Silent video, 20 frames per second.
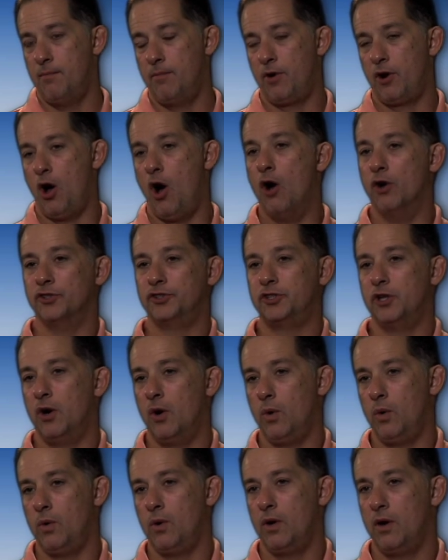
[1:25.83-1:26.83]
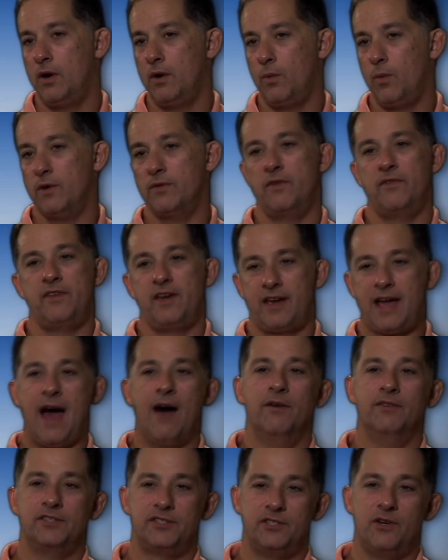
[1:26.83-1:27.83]
but also, whether the
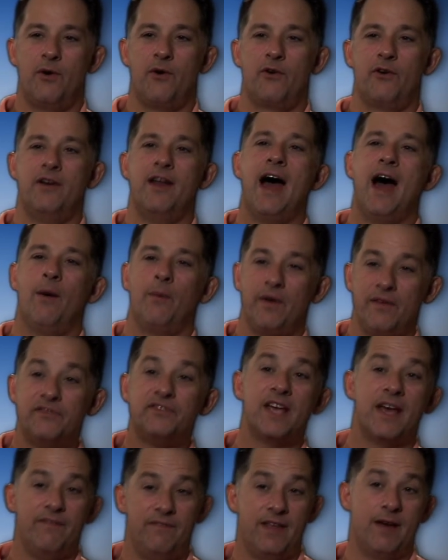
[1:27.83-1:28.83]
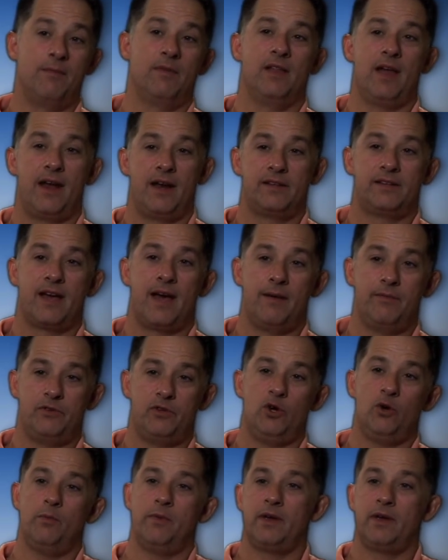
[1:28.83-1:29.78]
accountants know it or not, we've saved them a lot of time too,